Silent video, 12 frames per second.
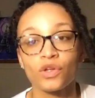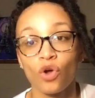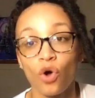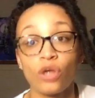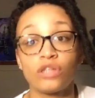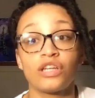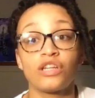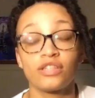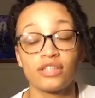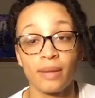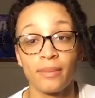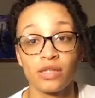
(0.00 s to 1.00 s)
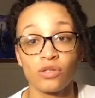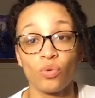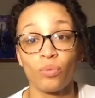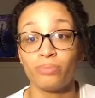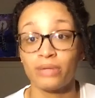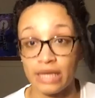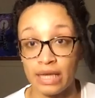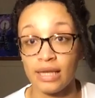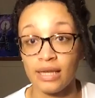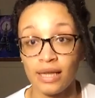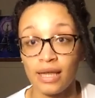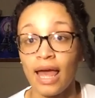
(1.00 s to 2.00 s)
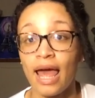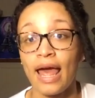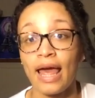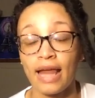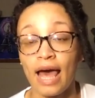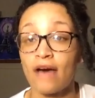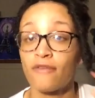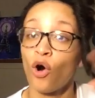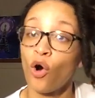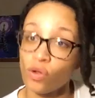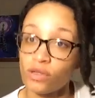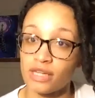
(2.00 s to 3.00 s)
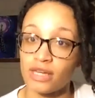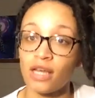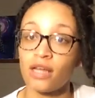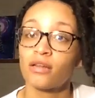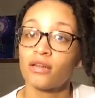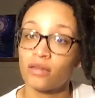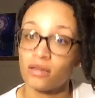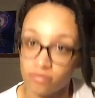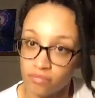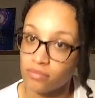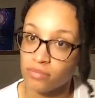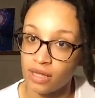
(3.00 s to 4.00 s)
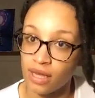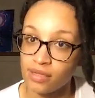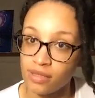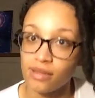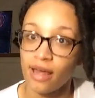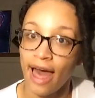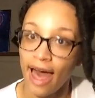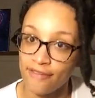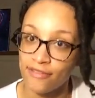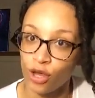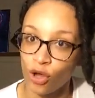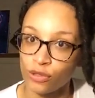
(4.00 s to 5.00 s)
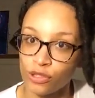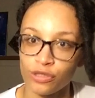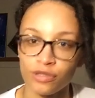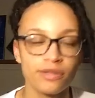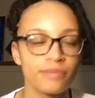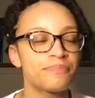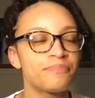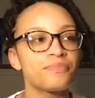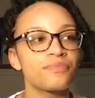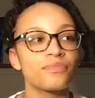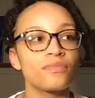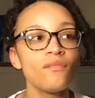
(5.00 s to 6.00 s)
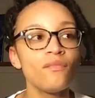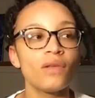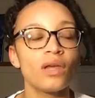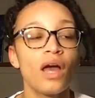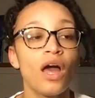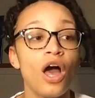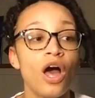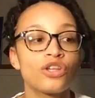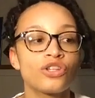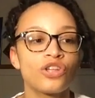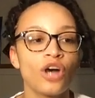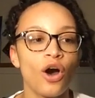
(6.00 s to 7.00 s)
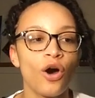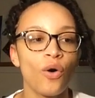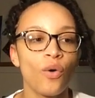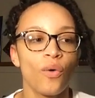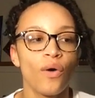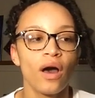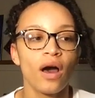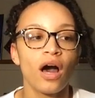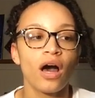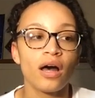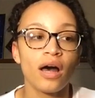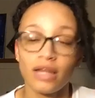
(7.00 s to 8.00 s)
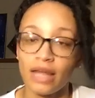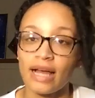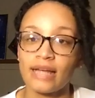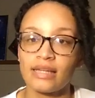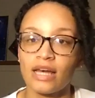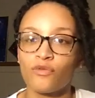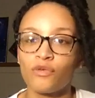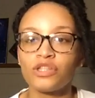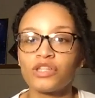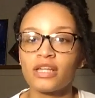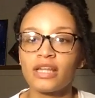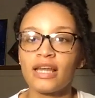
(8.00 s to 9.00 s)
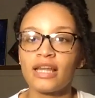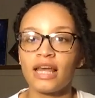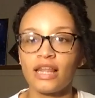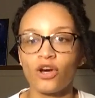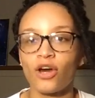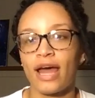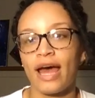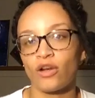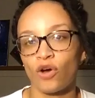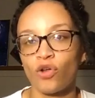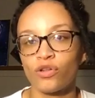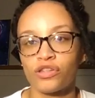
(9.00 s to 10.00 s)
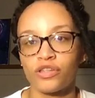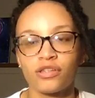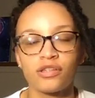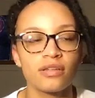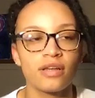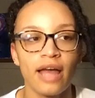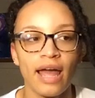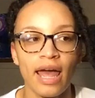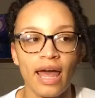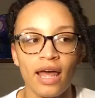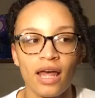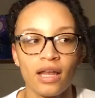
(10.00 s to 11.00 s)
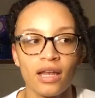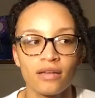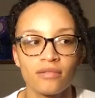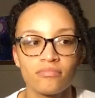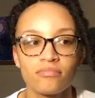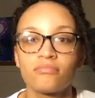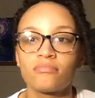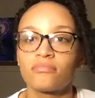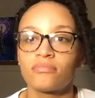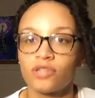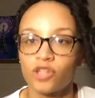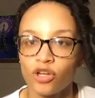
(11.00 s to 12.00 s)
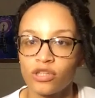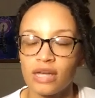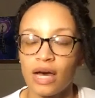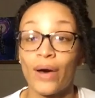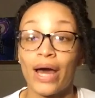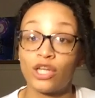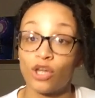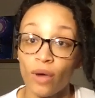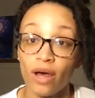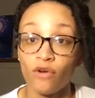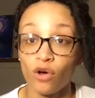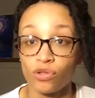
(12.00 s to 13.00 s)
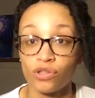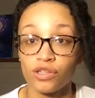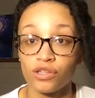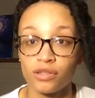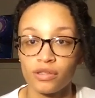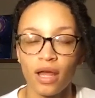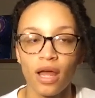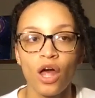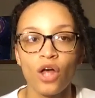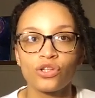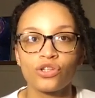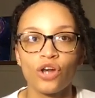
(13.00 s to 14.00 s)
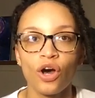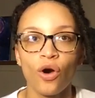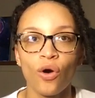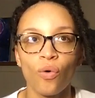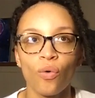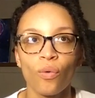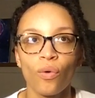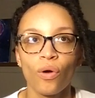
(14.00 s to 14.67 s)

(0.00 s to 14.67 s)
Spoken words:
causing your stomach to bleed and have holes in it, thus having ulcers. So, like I said, originally they thought I had ulcers, and turns out I don't have ulcers. So,